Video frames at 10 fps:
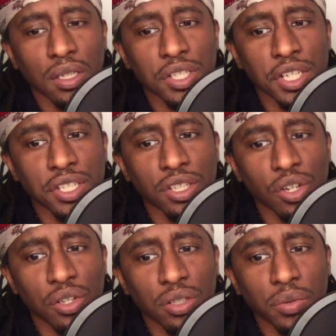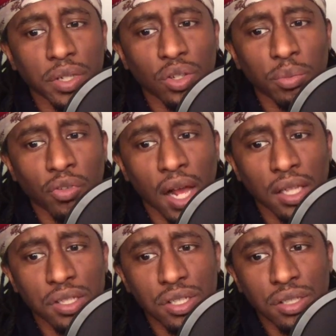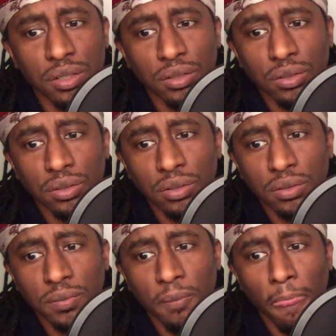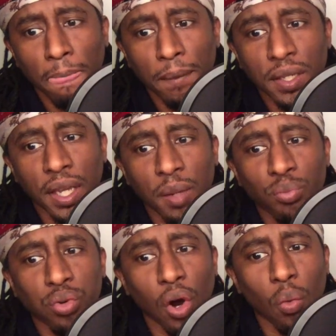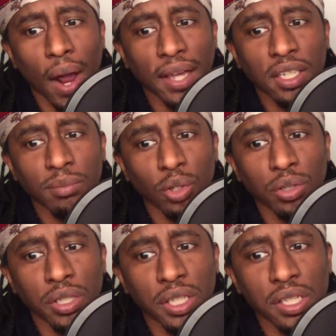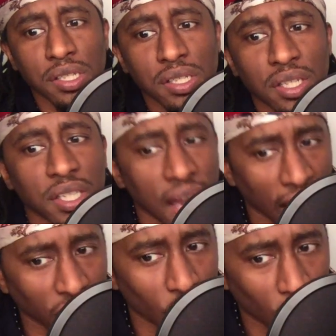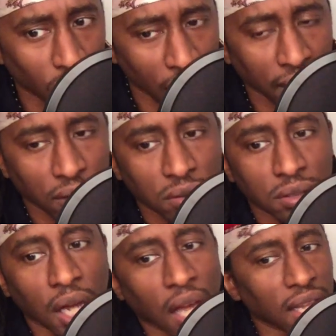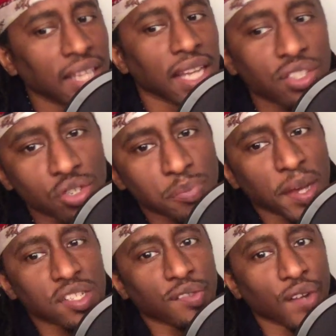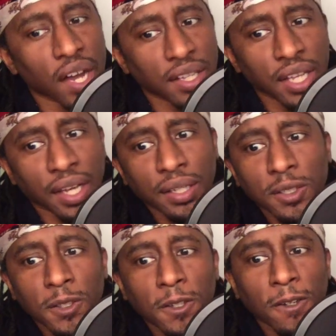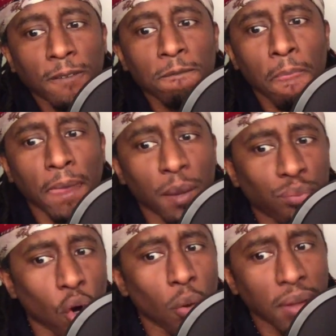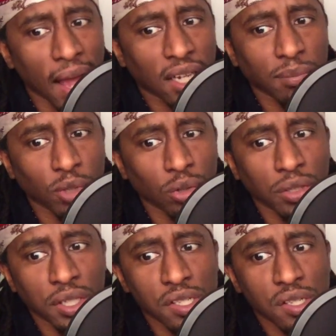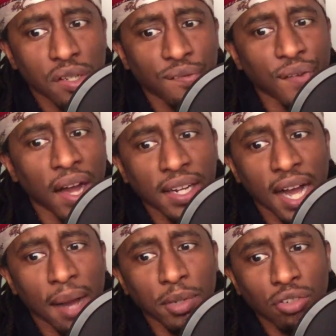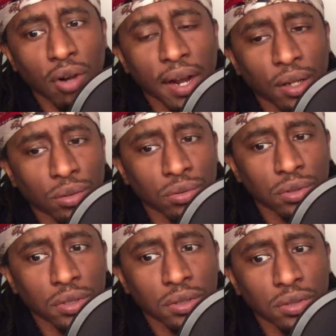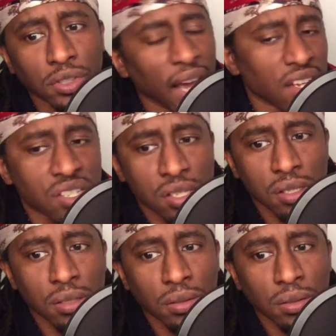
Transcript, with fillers: GG33 Numerology. Can pro-white communities, not alt-right, I like that you specified that, and pro-black communities find common ground? Yes.